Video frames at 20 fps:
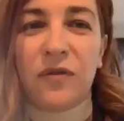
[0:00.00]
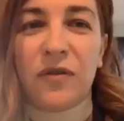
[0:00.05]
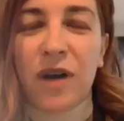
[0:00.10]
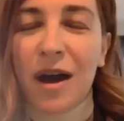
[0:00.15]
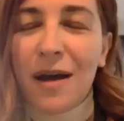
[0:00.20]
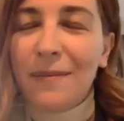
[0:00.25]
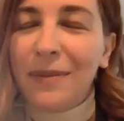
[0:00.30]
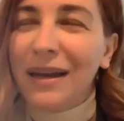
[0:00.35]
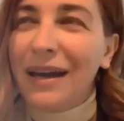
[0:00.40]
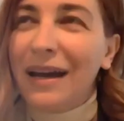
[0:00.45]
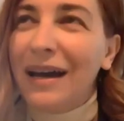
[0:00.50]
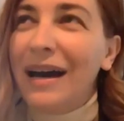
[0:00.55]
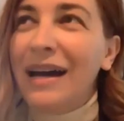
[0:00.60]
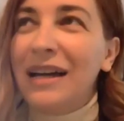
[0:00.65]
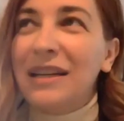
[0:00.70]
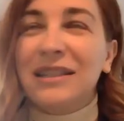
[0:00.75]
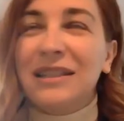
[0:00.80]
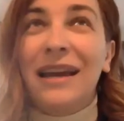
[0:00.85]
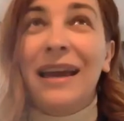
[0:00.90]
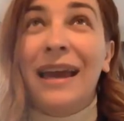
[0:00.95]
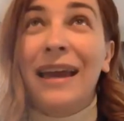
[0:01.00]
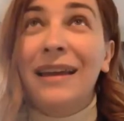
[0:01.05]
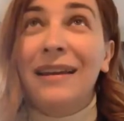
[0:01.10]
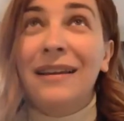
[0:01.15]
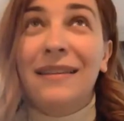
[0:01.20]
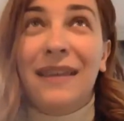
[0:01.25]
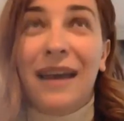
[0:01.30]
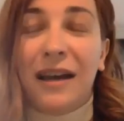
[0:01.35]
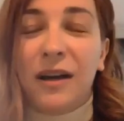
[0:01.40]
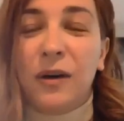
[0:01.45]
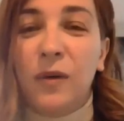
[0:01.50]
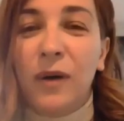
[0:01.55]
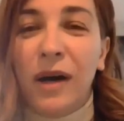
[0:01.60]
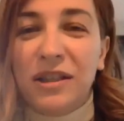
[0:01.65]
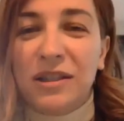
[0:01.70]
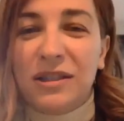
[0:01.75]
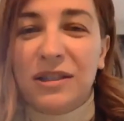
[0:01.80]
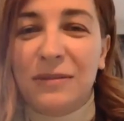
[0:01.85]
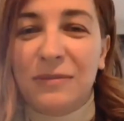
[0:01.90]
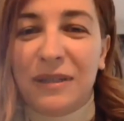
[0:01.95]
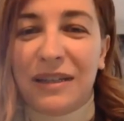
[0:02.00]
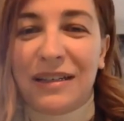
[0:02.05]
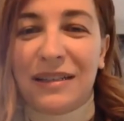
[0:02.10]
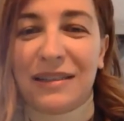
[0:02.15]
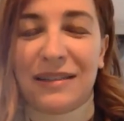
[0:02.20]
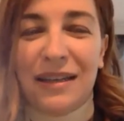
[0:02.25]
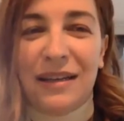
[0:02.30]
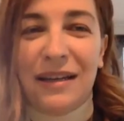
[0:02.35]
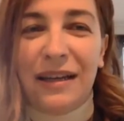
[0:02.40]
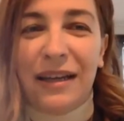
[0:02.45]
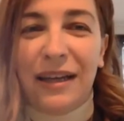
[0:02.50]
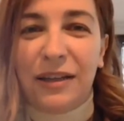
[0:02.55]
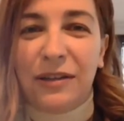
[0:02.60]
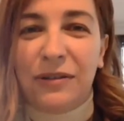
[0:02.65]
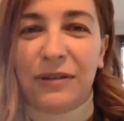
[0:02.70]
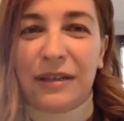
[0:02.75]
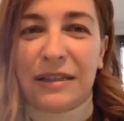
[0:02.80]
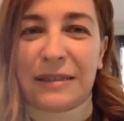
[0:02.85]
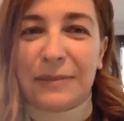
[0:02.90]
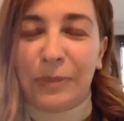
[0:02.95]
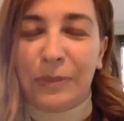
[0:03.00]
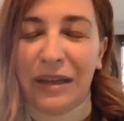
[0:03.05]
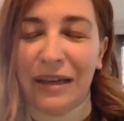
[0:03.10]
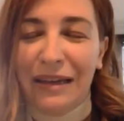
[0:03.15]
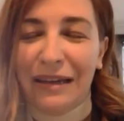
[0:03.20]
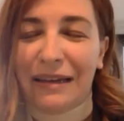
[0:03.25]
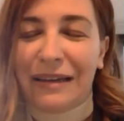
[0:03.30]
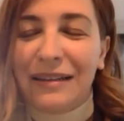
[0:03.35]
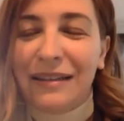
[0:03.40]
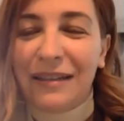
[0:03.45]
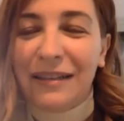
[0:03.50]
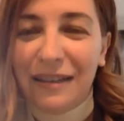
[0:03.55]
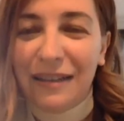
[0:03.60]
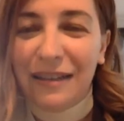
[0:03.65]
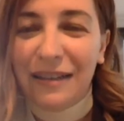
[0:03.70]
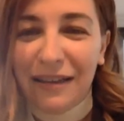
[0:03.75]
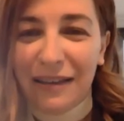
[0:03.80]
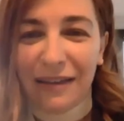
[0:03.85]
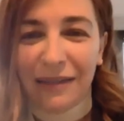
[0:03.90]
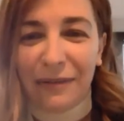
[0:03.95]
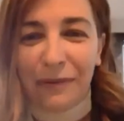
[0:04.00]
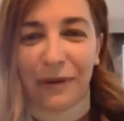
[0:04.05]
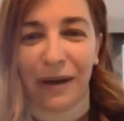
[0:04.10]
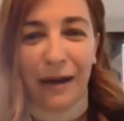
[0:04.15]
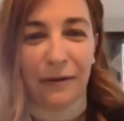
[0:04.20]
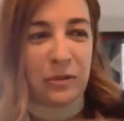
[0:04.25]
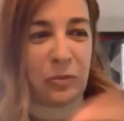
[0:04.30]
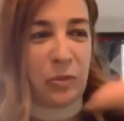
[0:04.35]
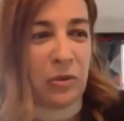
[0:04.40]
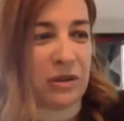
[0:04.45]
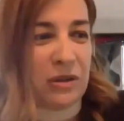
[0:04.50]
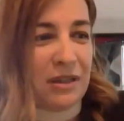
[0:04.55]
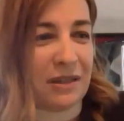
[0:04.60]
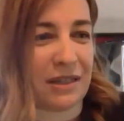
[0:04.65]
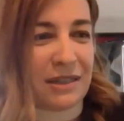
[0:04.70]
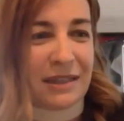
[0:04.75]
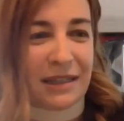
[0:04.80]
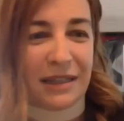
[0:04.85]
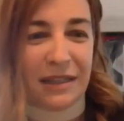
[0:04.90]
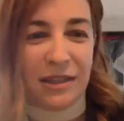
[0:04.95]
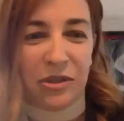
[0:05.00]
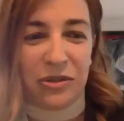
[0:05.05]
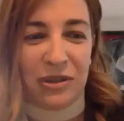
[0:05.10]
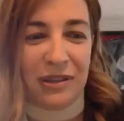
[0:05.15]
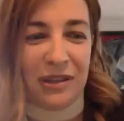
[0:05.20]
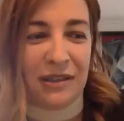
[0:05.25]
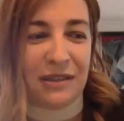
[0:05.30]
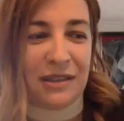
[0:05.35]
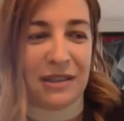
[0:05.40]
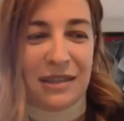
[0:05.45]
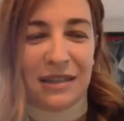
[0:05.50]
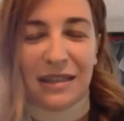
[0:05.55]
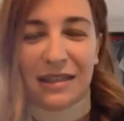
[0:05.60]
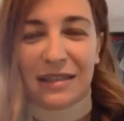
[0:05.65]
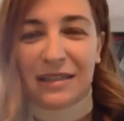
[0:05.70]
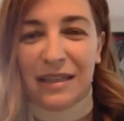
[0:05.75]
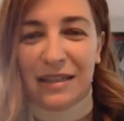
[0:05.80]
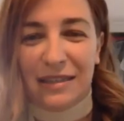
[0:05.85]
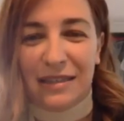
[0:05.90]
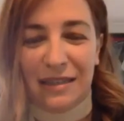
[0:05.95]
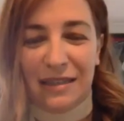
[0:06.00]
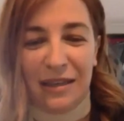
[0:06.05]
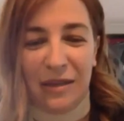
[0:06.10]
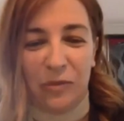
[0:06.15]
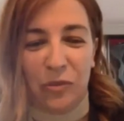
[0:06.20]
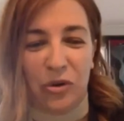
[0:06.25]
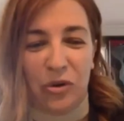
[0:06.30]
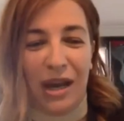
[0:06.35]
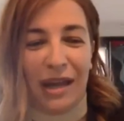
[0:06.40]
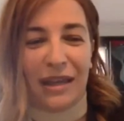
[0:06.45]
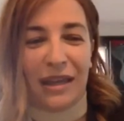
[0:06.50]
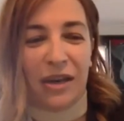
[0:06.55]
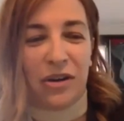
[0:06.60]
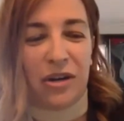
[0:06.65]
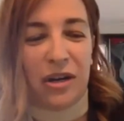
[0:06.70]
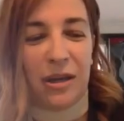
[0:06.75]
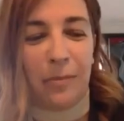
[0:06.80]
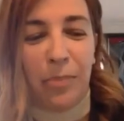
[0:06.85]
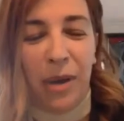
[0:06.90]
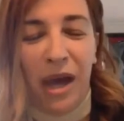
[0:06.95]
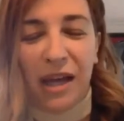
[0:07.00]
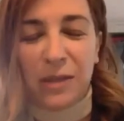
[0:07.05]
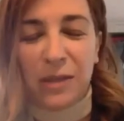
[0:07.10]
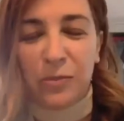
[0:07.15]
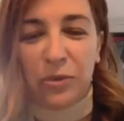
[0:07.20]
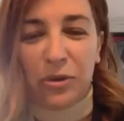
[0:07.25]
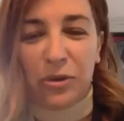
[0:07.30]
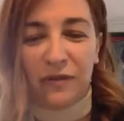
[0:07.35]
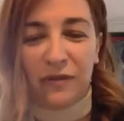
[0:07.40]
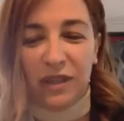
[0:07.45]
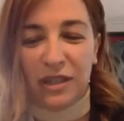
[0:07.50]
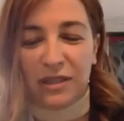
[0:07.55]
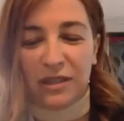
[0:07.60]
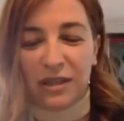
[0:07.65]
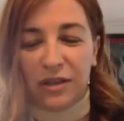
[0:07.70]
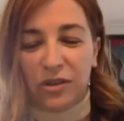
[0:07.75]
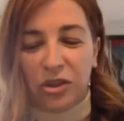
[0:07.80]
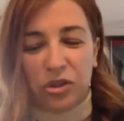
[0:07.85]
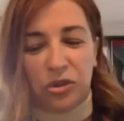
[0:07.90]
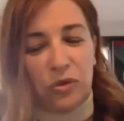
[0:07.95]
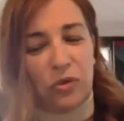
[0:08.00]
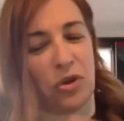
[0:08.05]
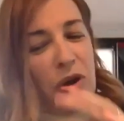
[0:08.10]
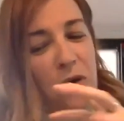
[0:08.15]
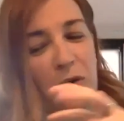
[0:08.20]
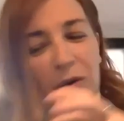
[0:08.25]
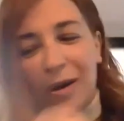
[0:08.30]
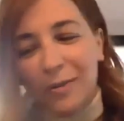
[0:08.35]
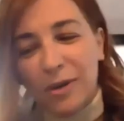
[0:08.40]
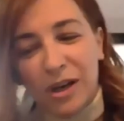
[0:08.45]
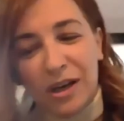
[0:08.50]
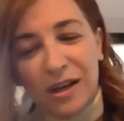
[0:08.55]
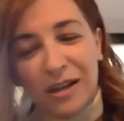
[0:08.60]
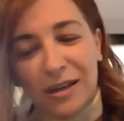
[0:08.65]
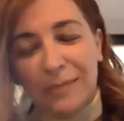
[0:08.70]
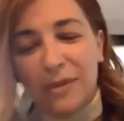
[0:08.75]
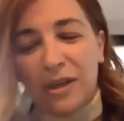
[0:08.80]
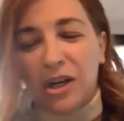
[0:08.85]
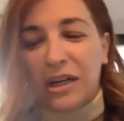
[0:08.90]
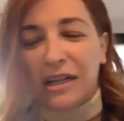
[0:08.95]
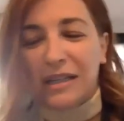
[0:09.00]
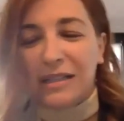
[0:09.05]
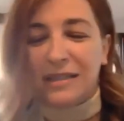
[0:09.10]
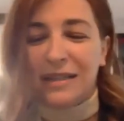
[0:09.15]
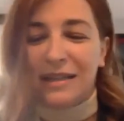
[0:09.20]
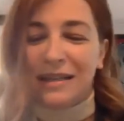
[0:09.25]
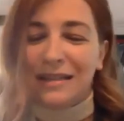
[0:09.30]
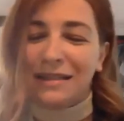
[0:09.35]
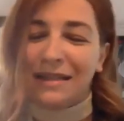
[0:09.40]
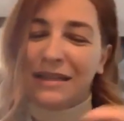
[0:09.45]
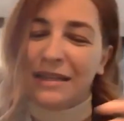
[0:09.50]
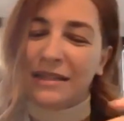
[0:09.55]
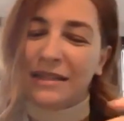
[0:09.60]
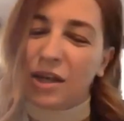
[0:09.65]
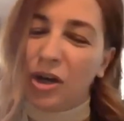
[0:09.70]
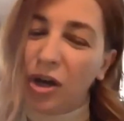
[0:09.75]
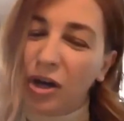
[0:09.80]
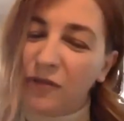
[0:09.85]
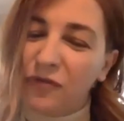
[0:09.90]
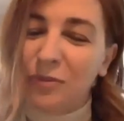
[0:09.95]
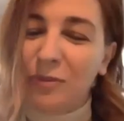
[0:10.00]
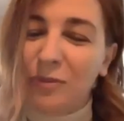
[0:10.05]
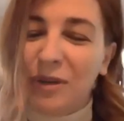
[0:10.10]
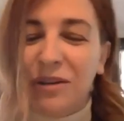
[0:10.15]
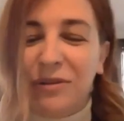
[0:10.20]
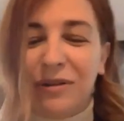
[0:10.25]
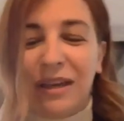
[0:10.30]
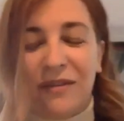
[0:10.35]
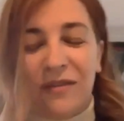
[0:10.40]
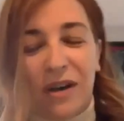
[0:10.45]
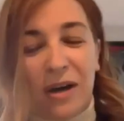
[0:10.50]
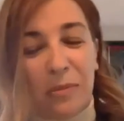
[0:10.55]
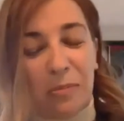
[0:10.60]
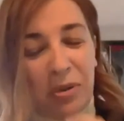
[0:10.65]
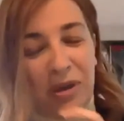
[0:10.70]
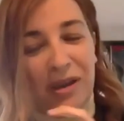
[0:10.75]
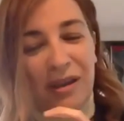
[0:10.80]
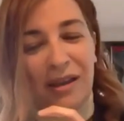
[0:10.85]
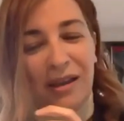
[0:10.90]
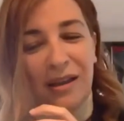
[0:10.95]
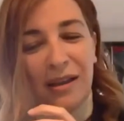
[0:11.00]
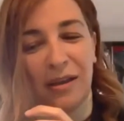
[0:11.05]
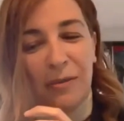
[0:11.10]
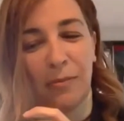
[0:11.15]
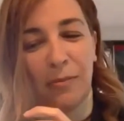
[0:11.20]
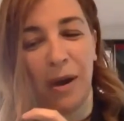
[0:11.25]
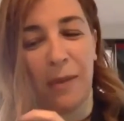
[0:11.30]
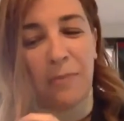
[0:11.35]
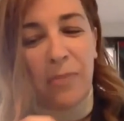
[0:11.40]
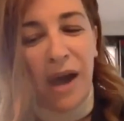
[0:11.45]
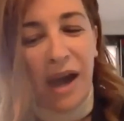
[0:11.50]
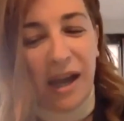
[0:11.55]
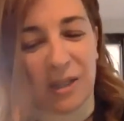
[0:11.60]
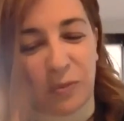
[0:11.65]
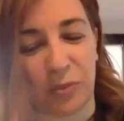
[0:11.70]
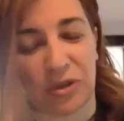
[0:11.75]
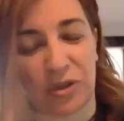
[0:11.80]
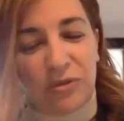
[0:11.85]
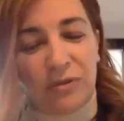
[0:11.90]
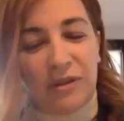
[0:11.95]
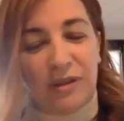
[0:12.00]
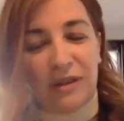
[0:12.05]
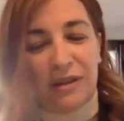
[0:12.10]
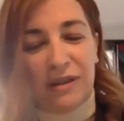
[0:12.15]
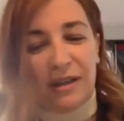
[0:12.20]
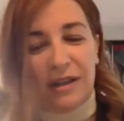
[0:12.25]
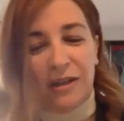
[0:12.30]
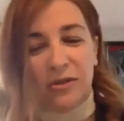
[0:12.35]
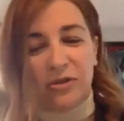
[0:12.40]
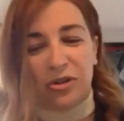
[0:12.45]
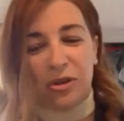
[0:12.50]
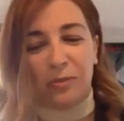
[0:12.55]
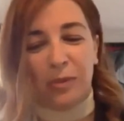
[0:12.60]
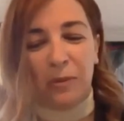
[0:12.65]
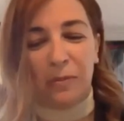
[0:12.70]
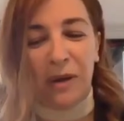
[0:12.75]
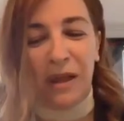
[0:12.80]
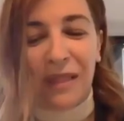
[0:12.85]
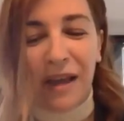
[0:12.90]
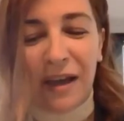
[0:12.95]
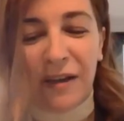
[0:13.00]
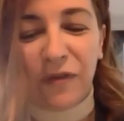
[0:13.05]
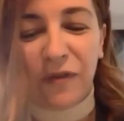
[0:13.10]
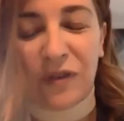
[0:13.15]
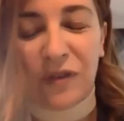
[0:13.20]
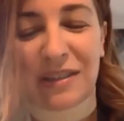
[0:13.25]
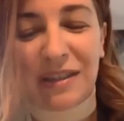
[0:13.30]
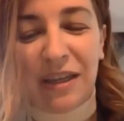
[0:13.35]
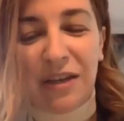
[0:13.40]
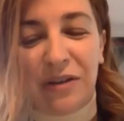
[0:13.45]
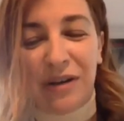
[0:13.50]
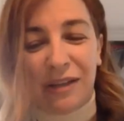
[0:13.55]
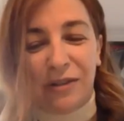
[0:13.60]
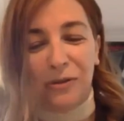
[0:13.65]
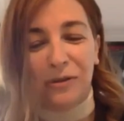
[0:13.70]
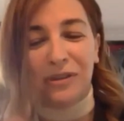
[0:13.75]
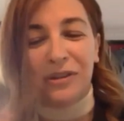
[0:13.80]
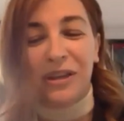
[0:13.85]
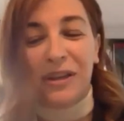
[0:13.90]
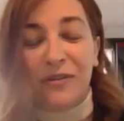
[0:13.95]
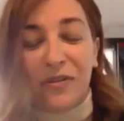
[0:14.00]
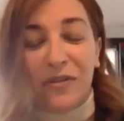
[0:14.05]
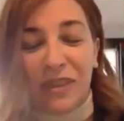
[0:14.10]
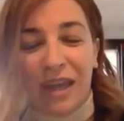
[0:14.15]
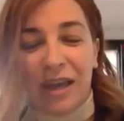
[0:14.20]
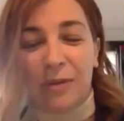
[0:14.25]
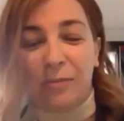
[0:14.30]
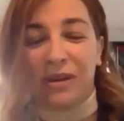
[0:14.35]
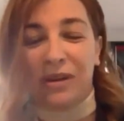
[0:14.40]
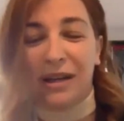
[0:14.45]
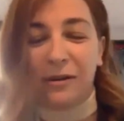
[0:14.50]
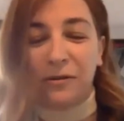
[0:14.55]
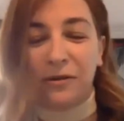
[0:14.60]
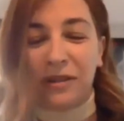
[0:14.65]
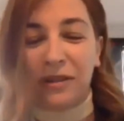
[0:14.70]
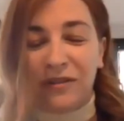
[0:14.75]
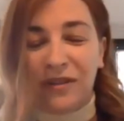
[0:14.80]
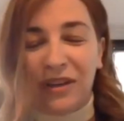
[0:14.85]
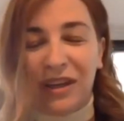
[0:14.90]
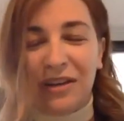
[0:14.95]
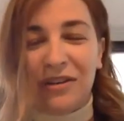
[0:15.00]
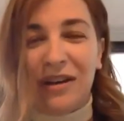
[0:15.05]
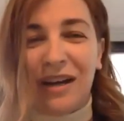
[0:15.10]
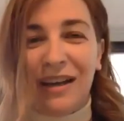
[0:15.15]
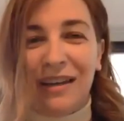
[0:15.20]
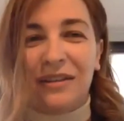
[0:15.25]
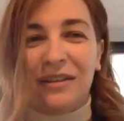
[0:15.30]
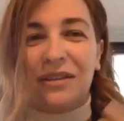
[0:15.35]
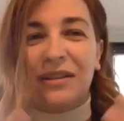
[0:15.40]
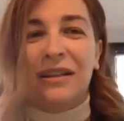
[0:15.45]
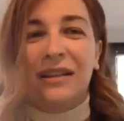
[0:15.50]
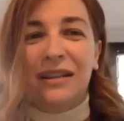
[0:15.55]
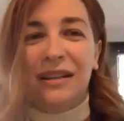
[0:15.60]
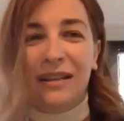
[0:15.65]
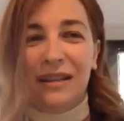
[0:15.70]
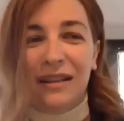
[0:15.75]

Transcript: from? Gosh, I hated that question because then I had to explain. I was born in this country that doesn't exist anymore. I carry a passport of these other two. No, I'm not an American citizen. It's hard for me to give up my passport to another country, but my life is here. I don't live there, but I don't live here either.